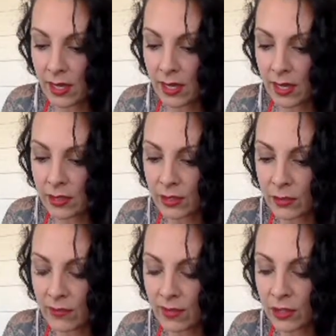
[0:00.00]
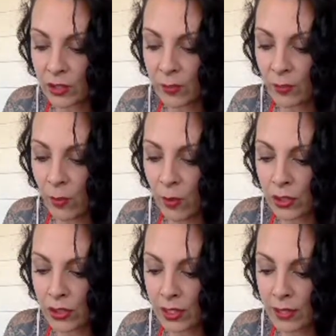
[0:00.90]
I do a vegetable
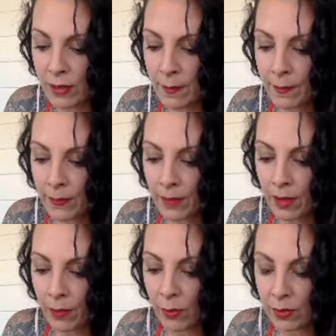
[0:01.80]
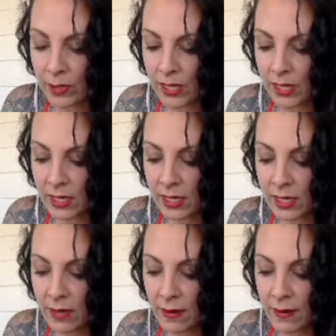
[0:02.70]
portion, a protein,
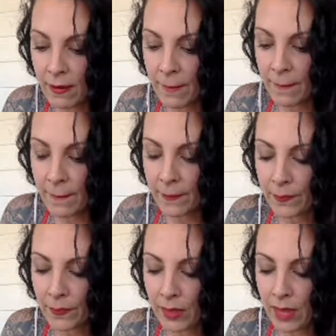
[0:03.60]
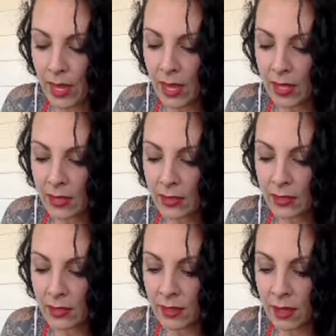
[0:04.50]
and
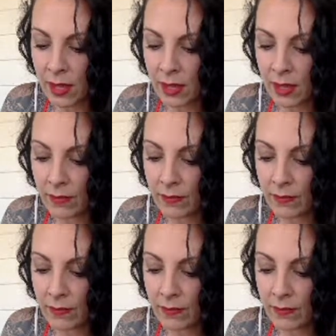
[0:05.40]
a